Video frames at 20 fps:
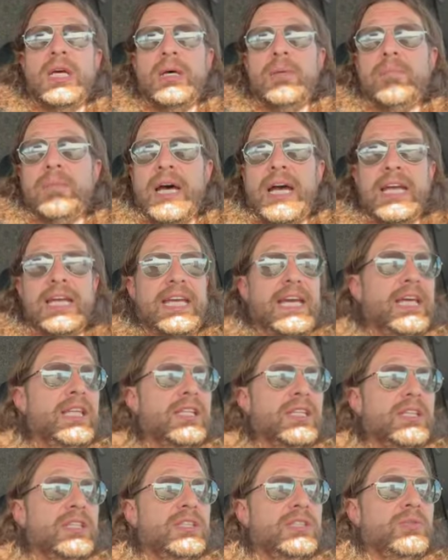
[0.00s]
my
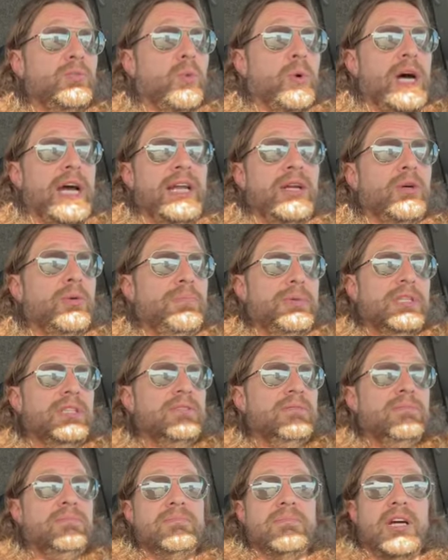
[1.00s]
calendar is wide open
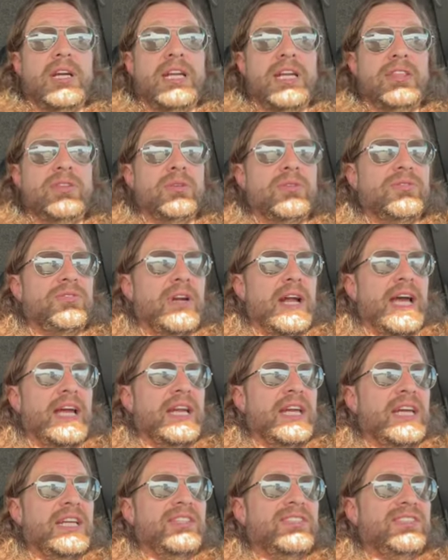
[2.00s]
Monday through
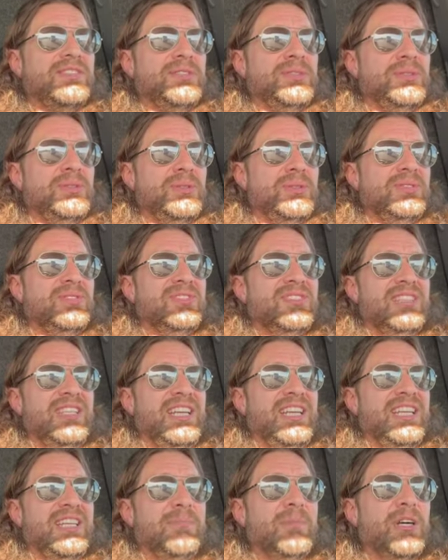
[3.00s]
Friday to
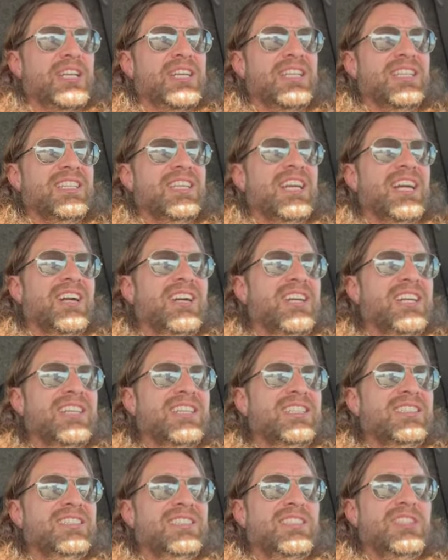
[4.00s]
anybody in the
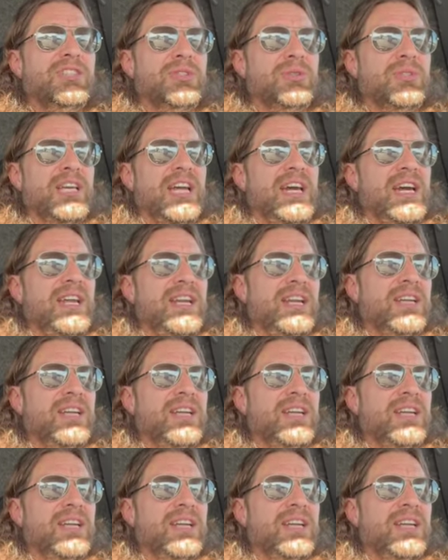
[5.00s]
area to do that.